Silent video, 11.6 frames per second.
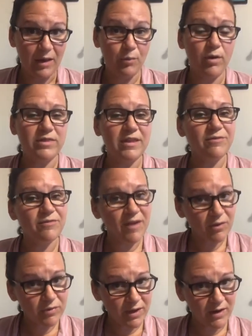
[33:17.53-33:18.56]
And what they
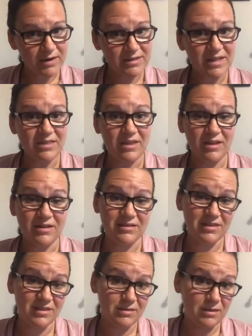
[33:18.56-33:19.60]
found there is that
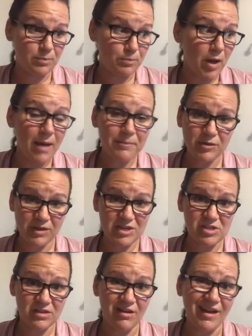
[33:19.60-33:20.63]
the
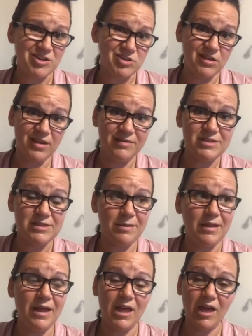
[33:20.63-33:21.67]
population there actually lives to
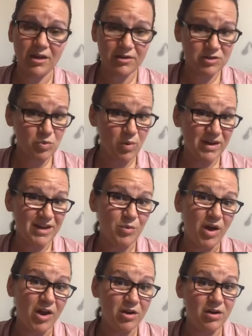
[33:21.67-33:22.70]
be like 120 to
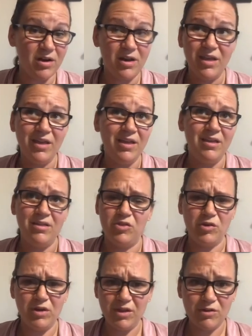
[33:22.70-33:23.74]

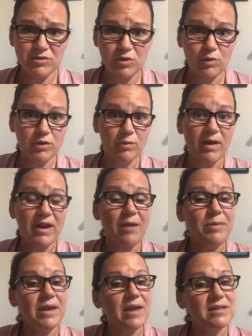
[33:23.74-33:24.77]
130 years old or
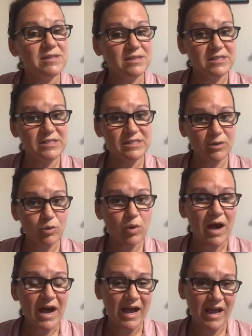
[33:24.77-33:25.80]
whatnot, because it's so
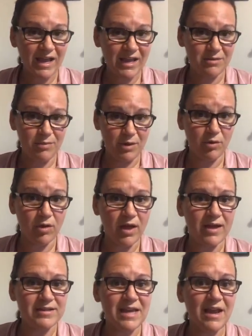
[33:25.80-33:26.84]
high in mineral
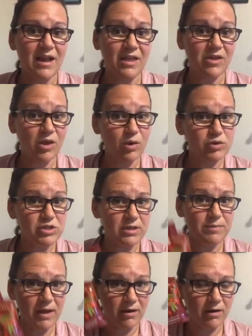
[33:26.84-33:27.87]
content, and the
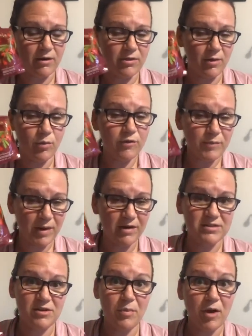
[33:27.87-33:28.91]
goji berry or the wolf
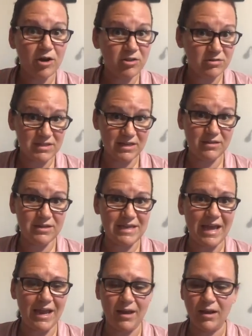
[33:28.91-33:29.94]
berries are part of their daily
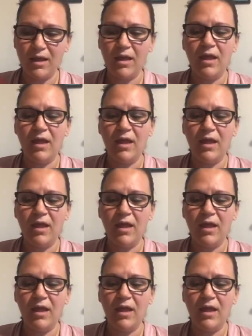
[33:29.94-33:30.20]
diet.